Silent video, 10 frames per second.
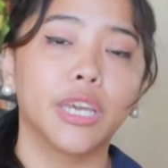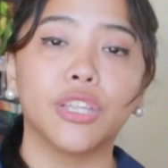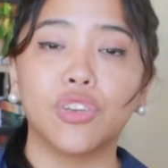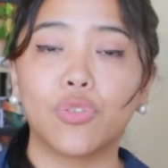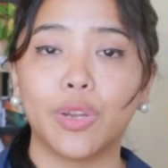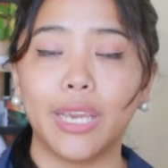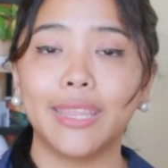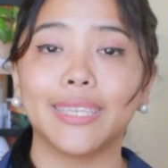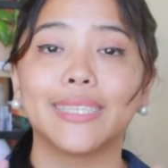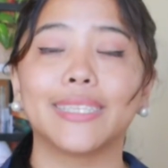can you
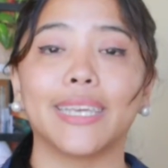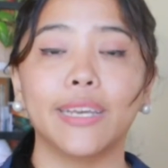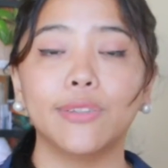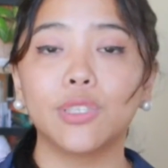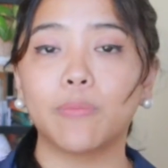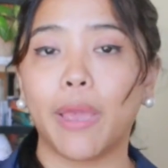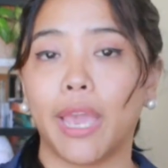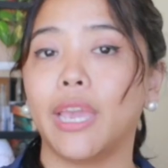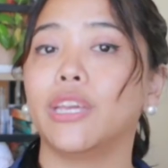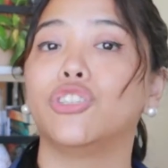create the sales
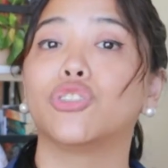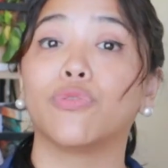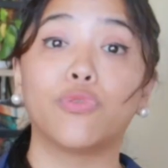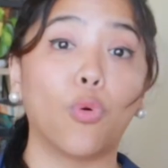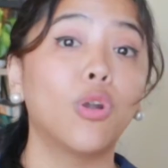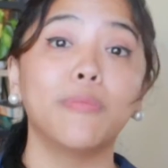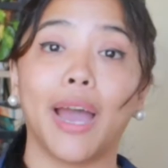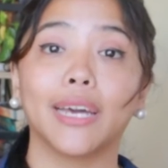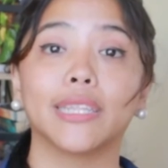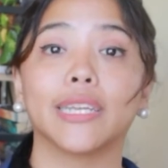page
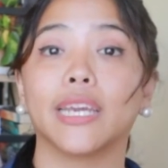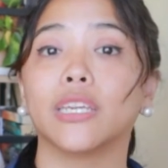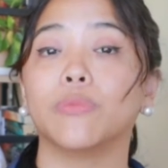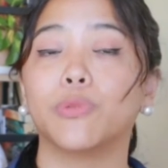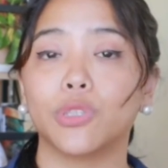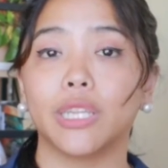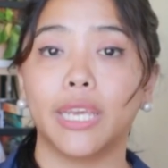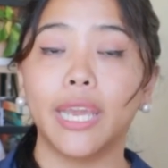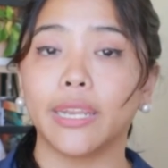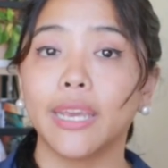format that I can put it
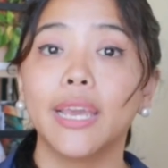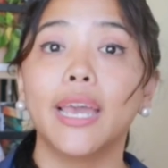in?